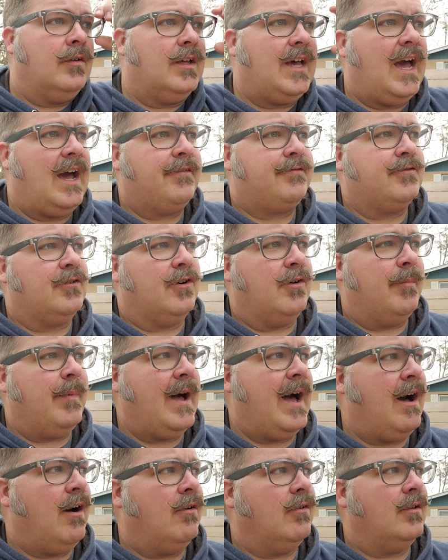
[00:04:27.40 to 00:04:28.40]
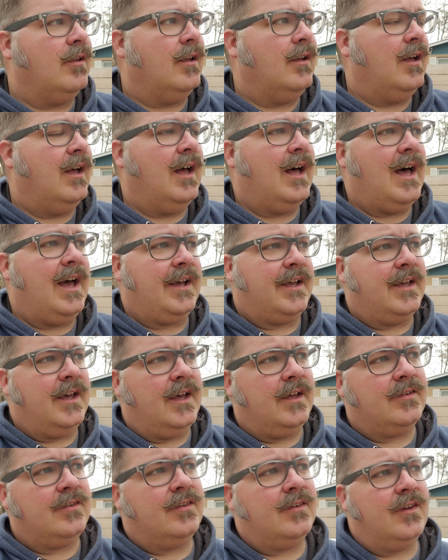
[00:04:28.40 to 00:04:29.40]
After about, I
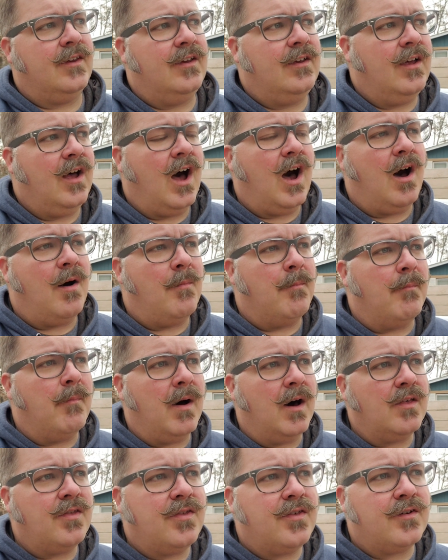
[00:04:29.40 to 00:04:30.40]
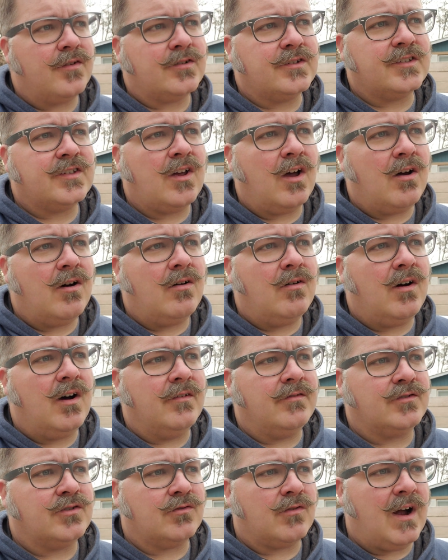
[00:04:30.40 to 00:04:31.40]
guess, a month or so
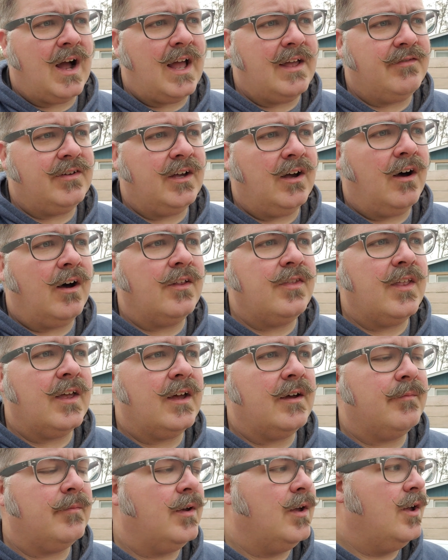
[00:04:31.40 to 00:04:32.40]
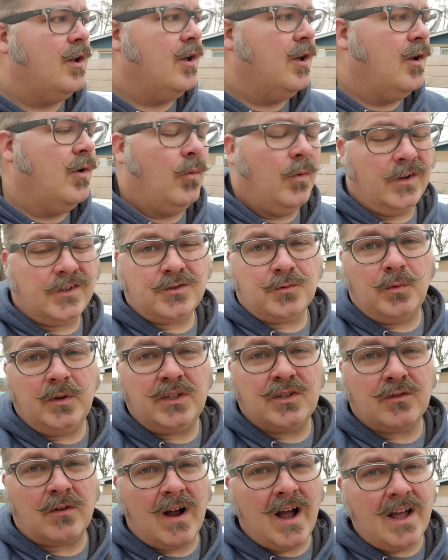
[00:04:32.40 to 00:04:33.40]
of driving on them, which we
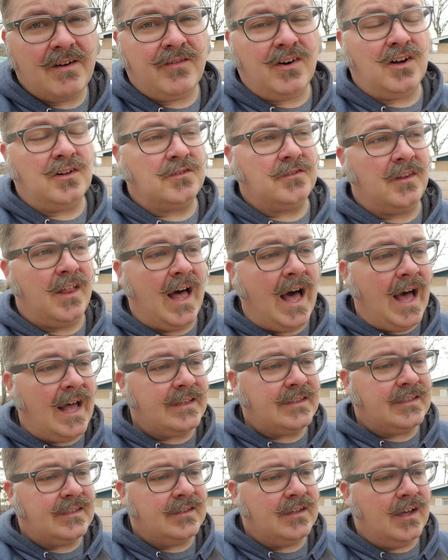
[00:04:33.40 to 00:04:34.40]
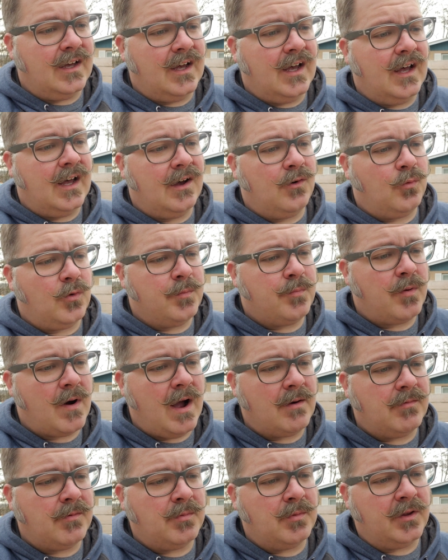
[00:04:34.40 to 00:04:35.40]
drive a lot. We
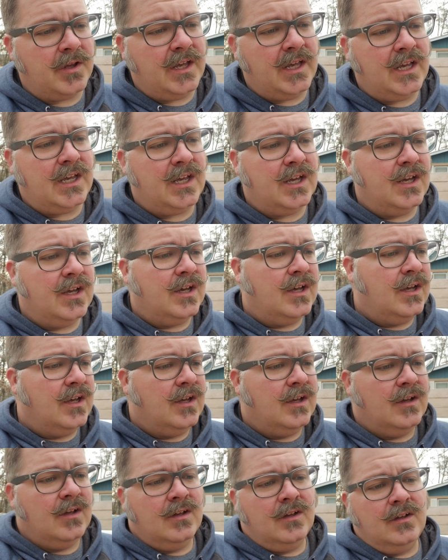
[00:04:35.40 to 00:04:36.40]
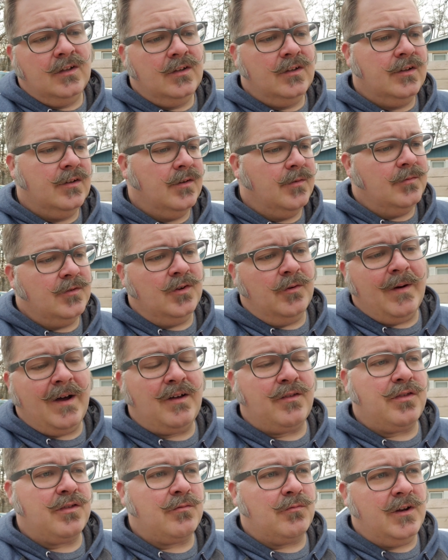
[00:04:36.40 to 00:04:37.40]
probably do
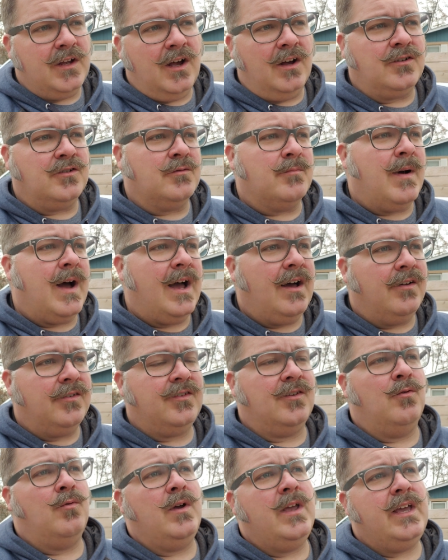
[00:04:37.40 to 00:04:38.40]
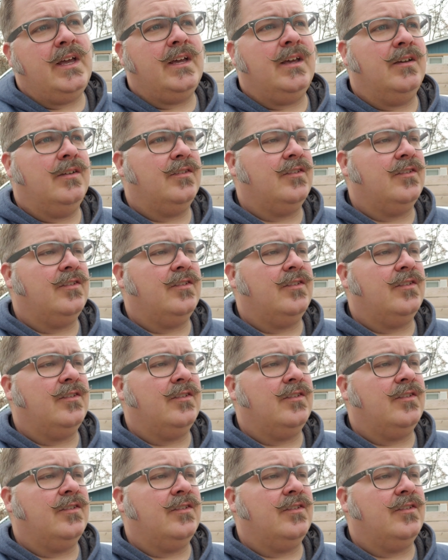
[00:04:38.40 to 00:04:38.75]
about 300 miles a week.